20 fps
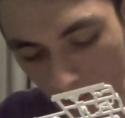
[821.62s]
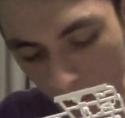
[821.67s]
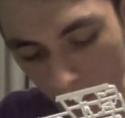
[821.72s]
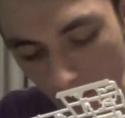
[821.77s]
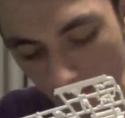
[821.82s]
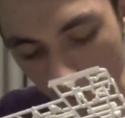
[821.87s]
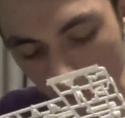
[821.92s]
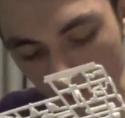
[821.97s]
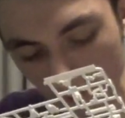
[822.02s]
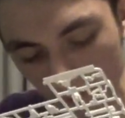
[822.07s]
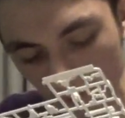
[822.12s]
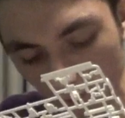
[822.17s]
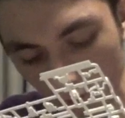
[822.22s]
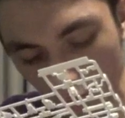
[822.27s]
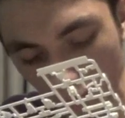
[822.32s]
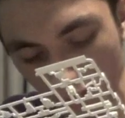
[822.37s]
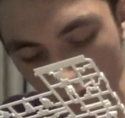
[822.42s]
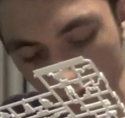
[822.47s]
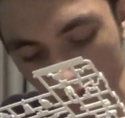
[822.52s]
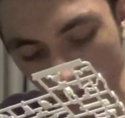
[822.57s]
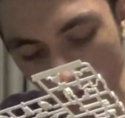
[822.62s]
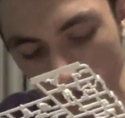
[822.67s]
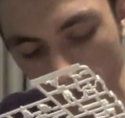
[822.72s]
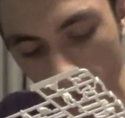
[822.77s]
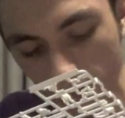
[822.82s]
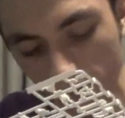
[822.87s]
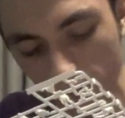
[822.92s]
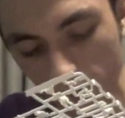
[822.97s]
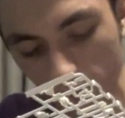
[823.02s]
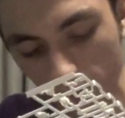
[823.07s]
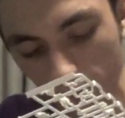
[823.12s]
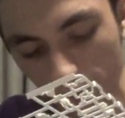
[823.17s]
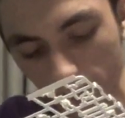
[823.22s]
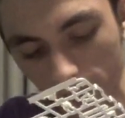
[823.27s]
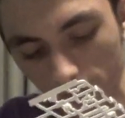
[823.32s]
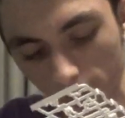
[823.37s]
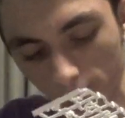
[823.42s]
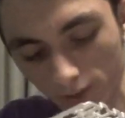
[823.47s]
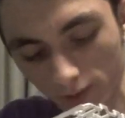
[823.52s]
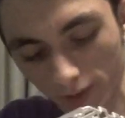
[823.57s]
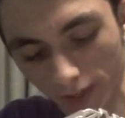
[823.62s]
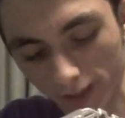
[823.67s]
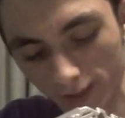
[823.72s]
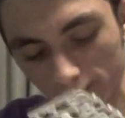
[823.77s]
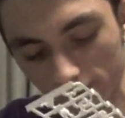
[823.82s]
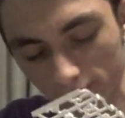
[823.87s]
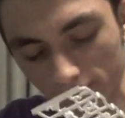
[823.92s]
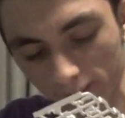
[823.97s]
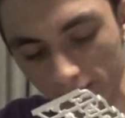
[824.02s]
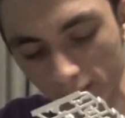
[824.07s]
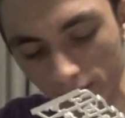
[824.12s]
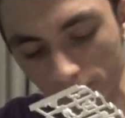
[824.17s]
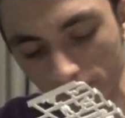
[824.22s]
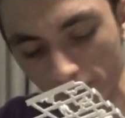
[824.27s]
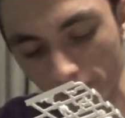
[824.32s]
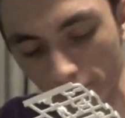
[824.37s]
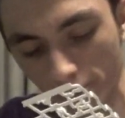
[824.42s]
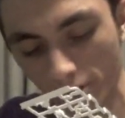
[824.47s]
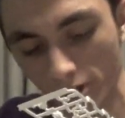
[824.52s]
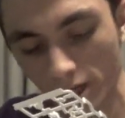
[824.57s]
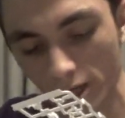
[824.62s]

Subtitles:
And there's always like a centimeter